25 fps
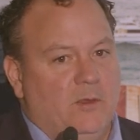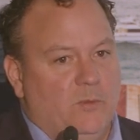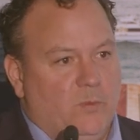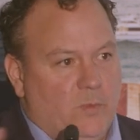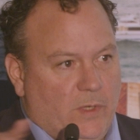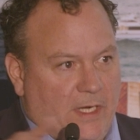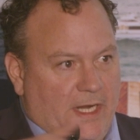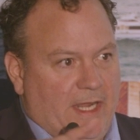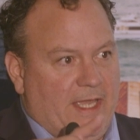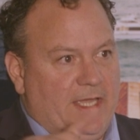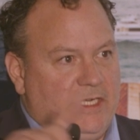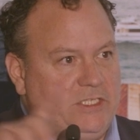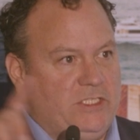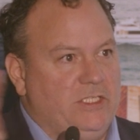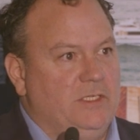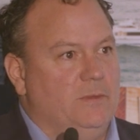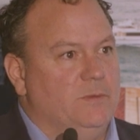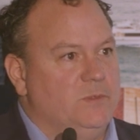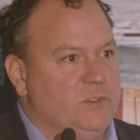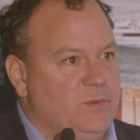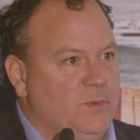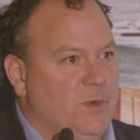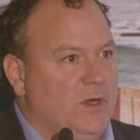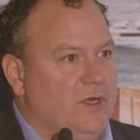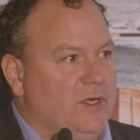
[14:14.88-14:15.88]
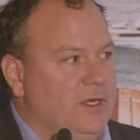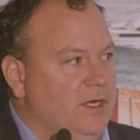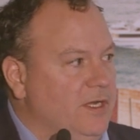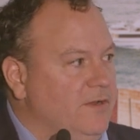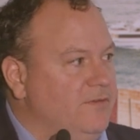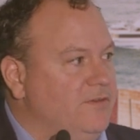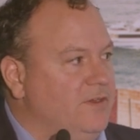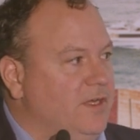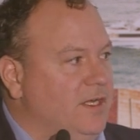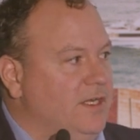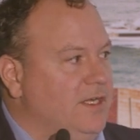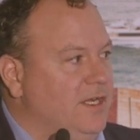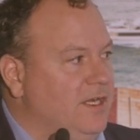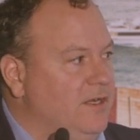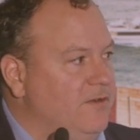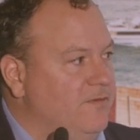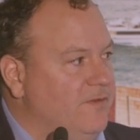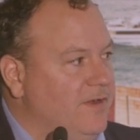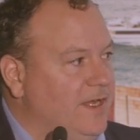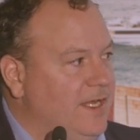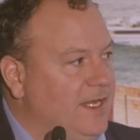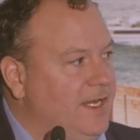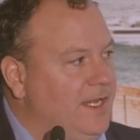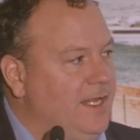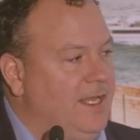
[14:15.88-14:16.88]
But I actually am smart enough to
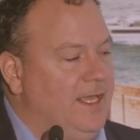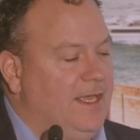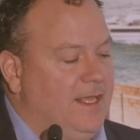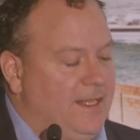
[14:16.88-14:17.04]
identify it.